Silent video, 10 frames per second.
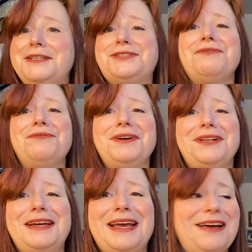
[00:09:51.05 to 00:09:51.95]
It's
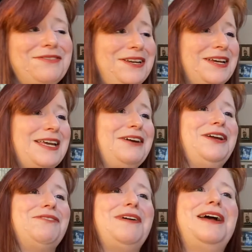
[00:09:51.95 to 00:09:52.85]
really heavy to
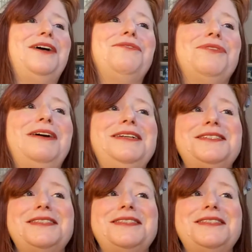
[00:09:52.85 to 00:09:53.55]
carry around, whereas